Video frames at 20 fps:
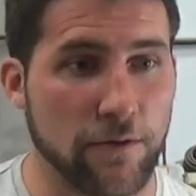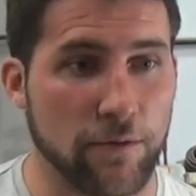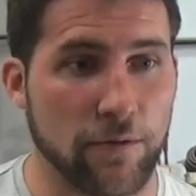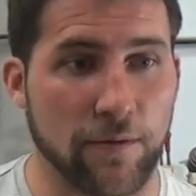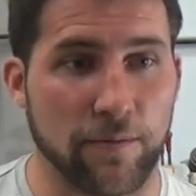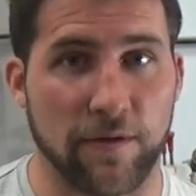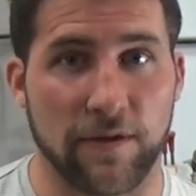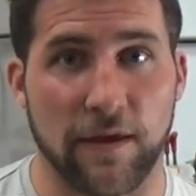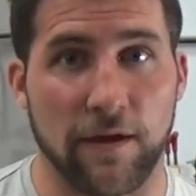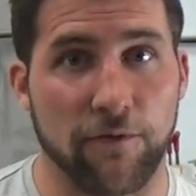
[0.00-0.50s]
do
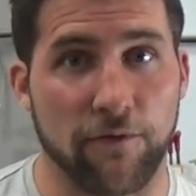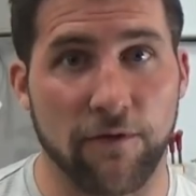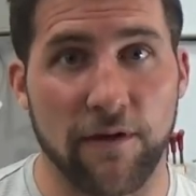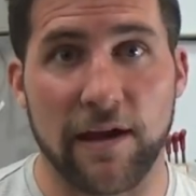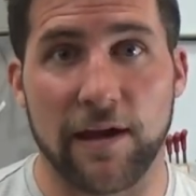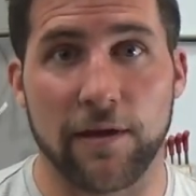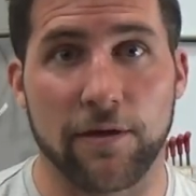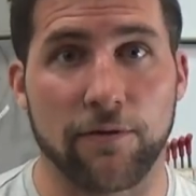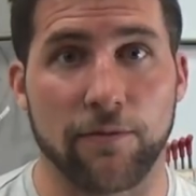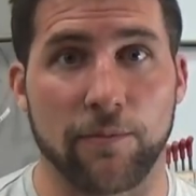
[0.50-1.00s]
something that
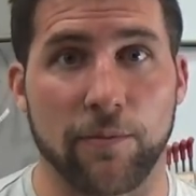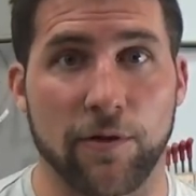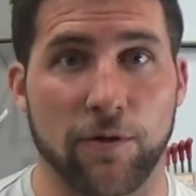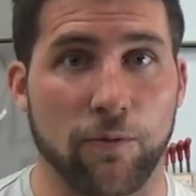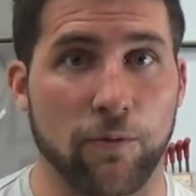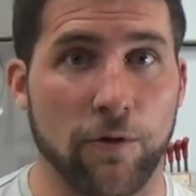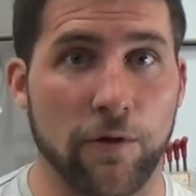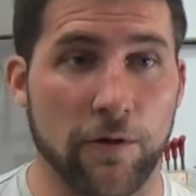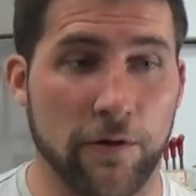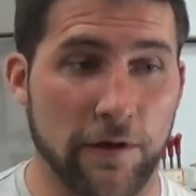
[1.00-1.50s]
fades from a
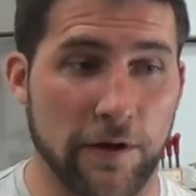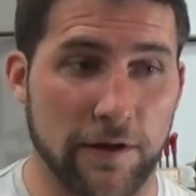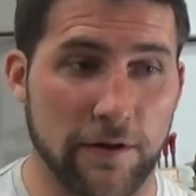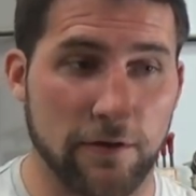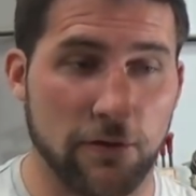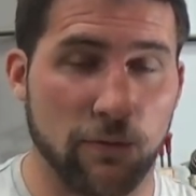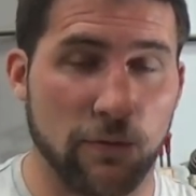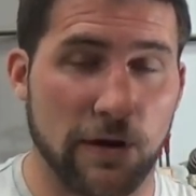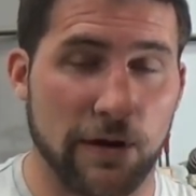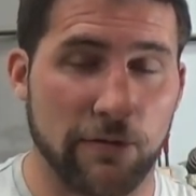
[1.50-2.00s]
swirl
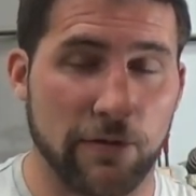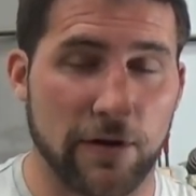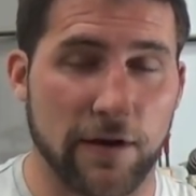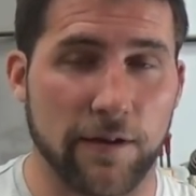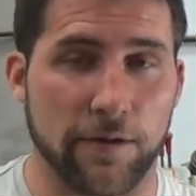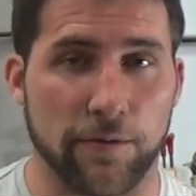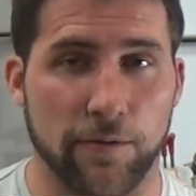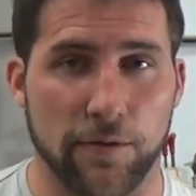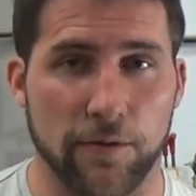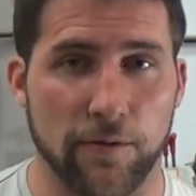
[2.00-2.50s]
into whatever
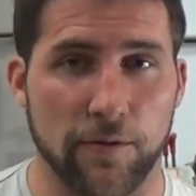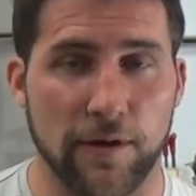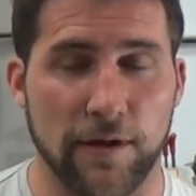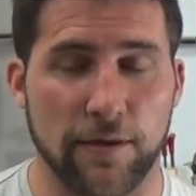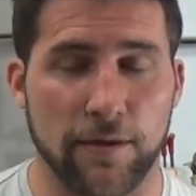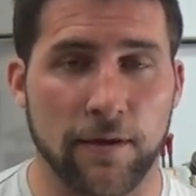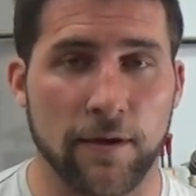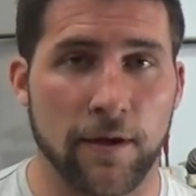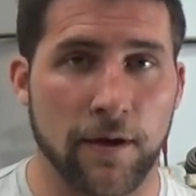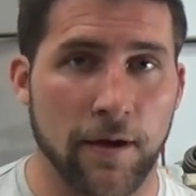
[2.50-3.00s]
color's
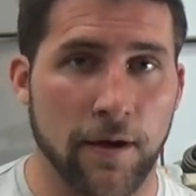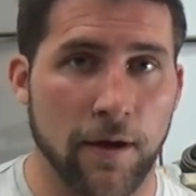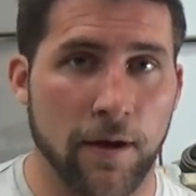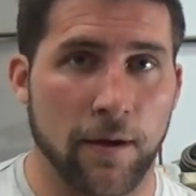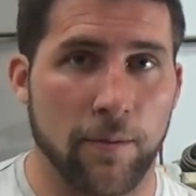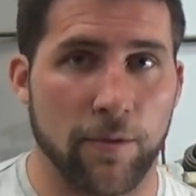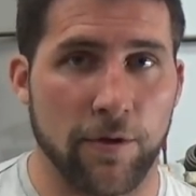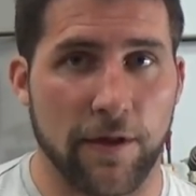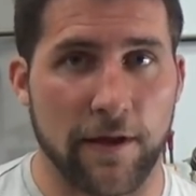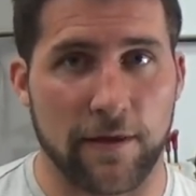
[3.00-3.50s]
underneath,
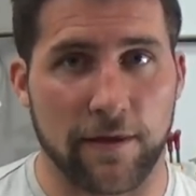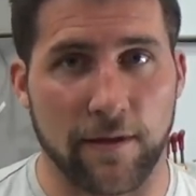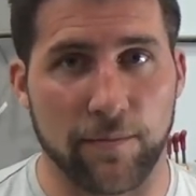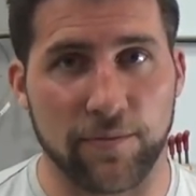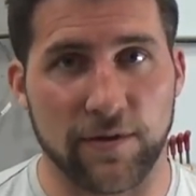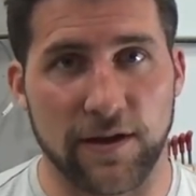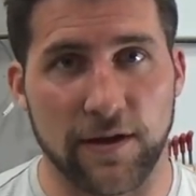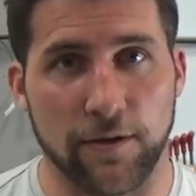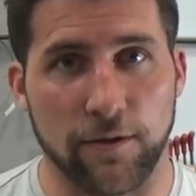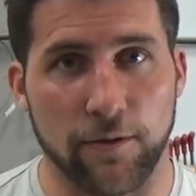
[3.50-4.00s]
but that's
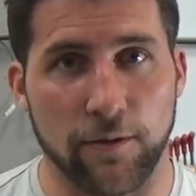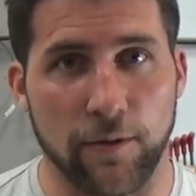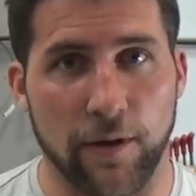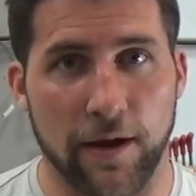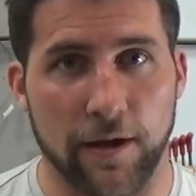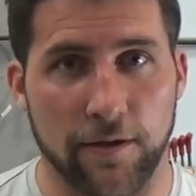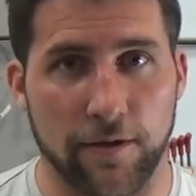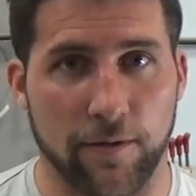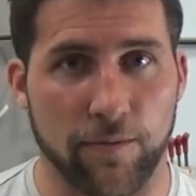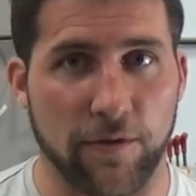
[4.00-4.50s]
up to you
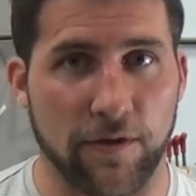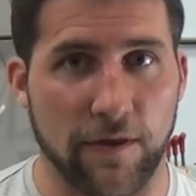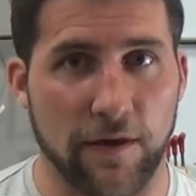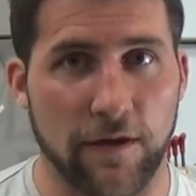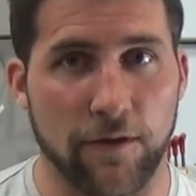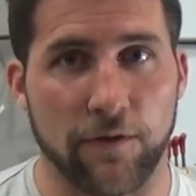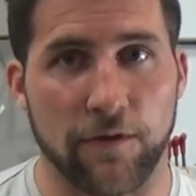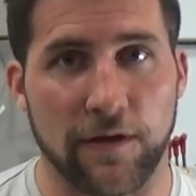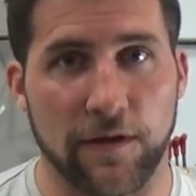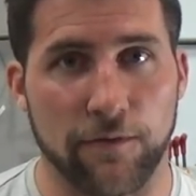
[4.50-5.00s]
and something that
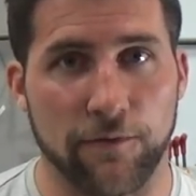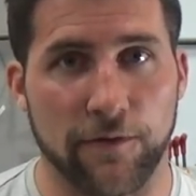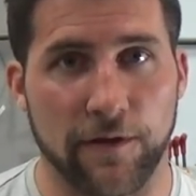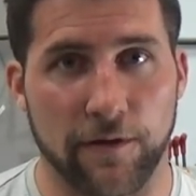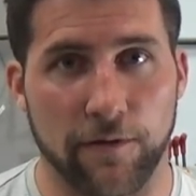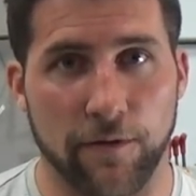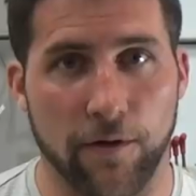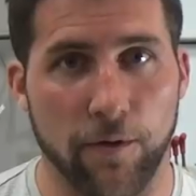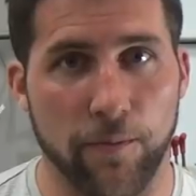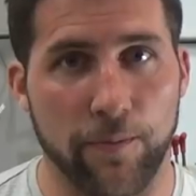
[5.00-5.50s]
you'll need to
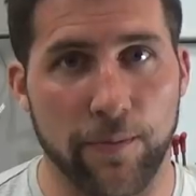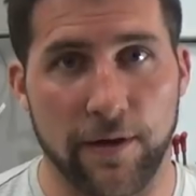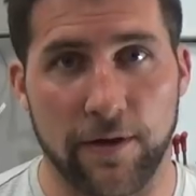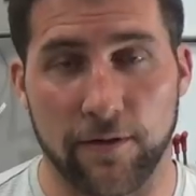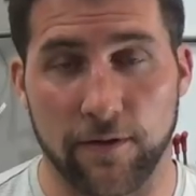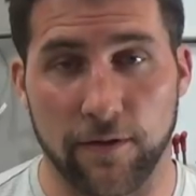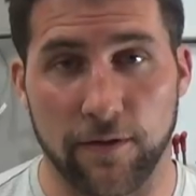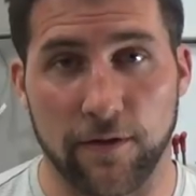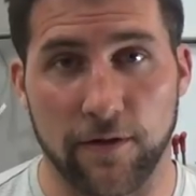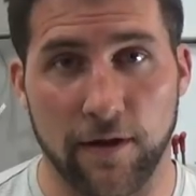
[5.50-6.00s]
figure out
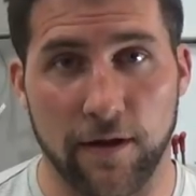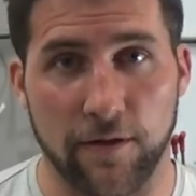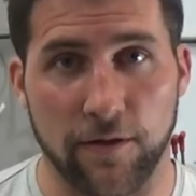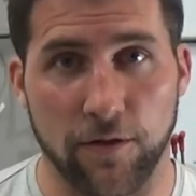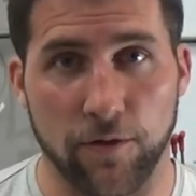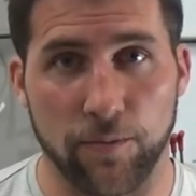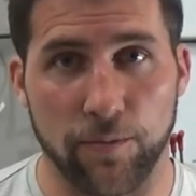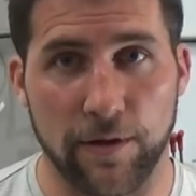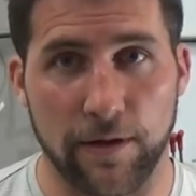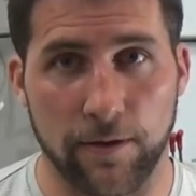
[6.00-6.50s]
based on the size of
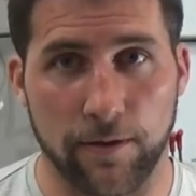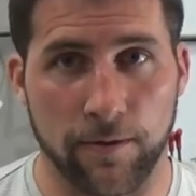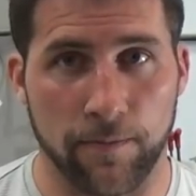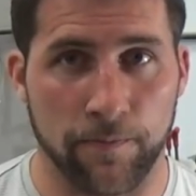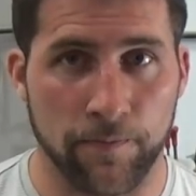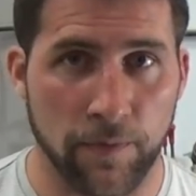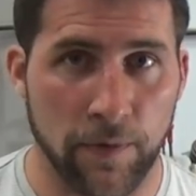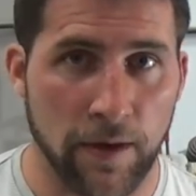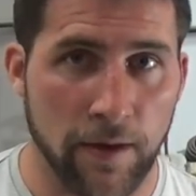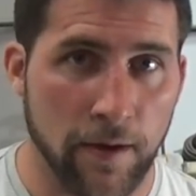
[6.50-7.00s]
your piece.
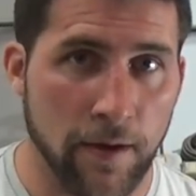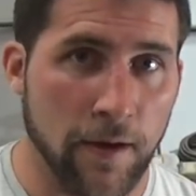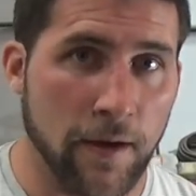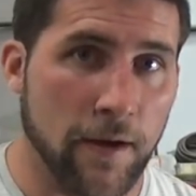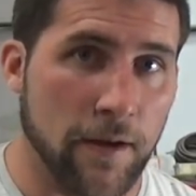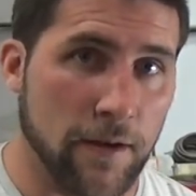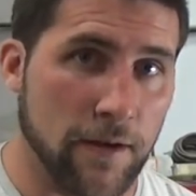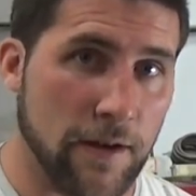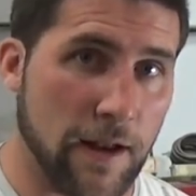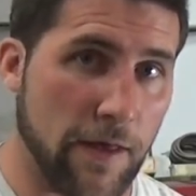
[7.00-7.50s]

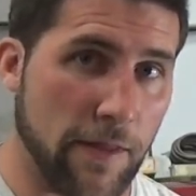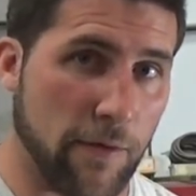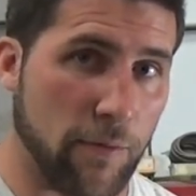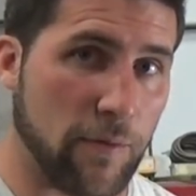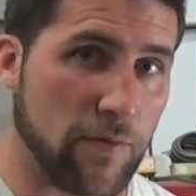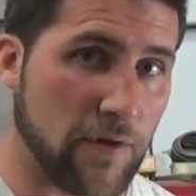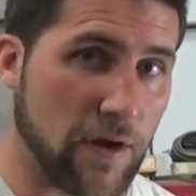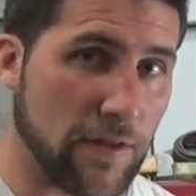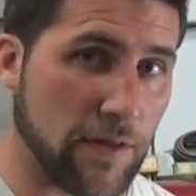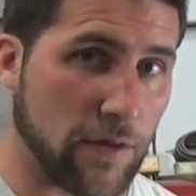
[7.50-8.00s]
Now that
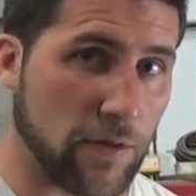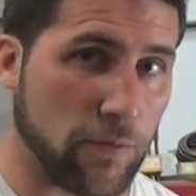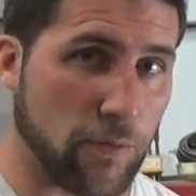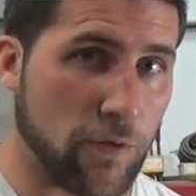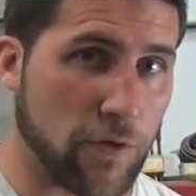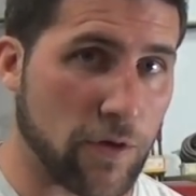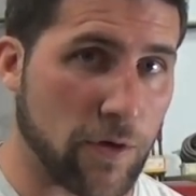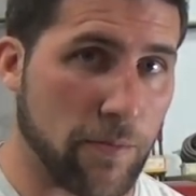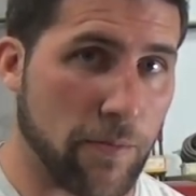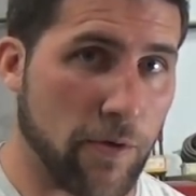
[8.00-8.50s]
we've got the
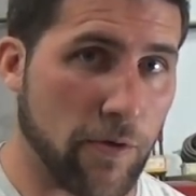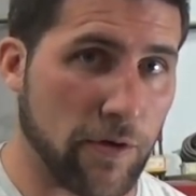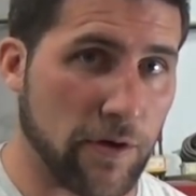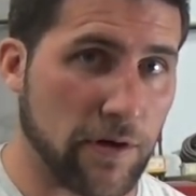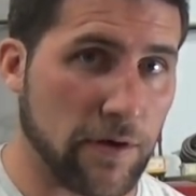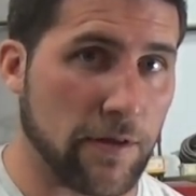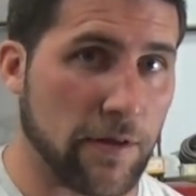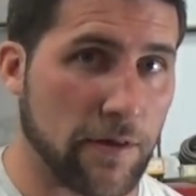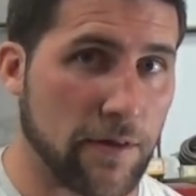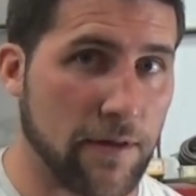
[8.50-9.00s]
swirl
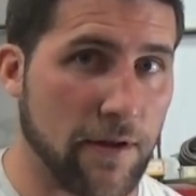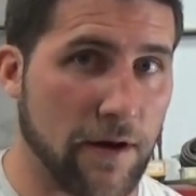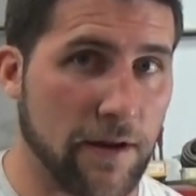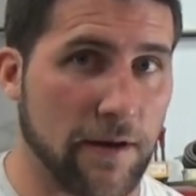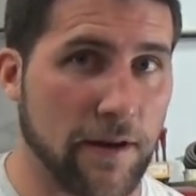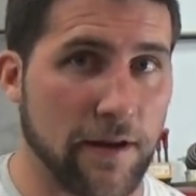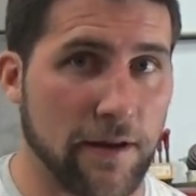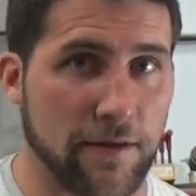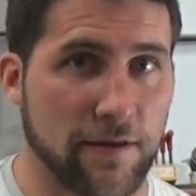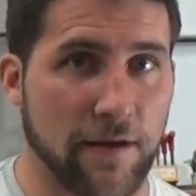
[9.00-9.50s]
component of this
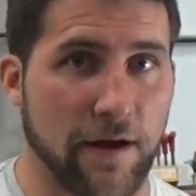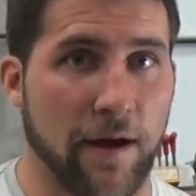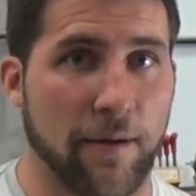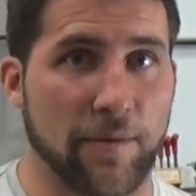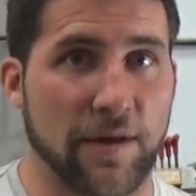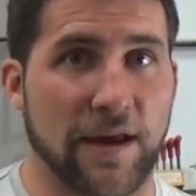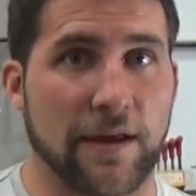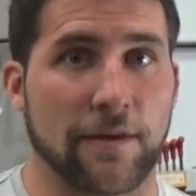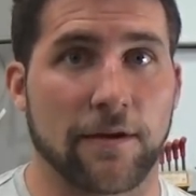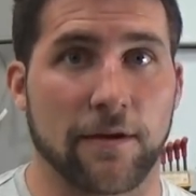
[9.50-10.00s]
done, it's
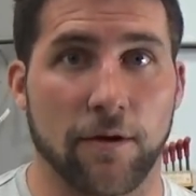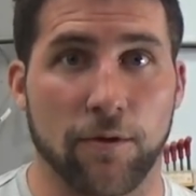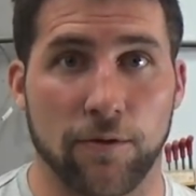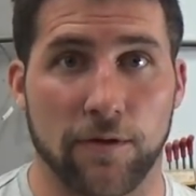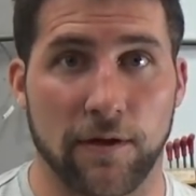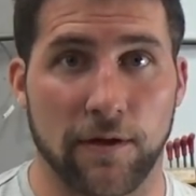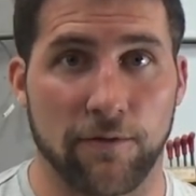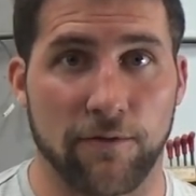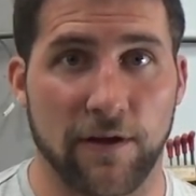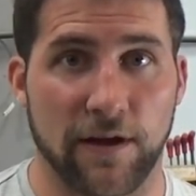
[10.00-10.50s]
time to get the
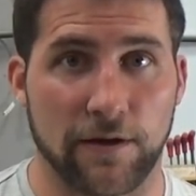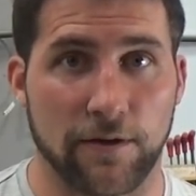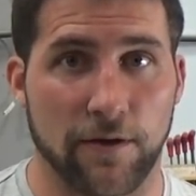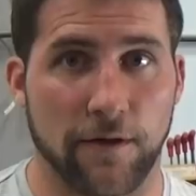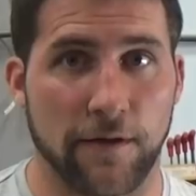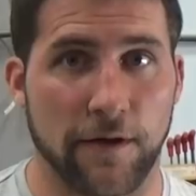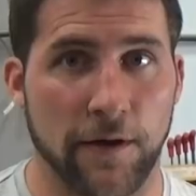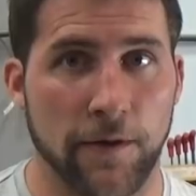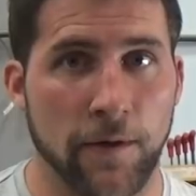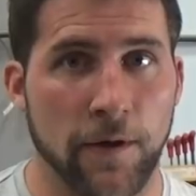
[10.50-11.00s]
ghosting effect
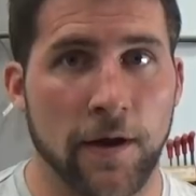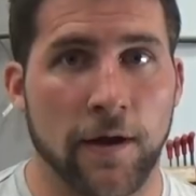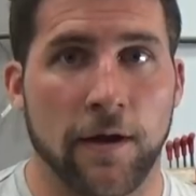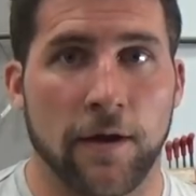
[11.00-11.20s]
on there.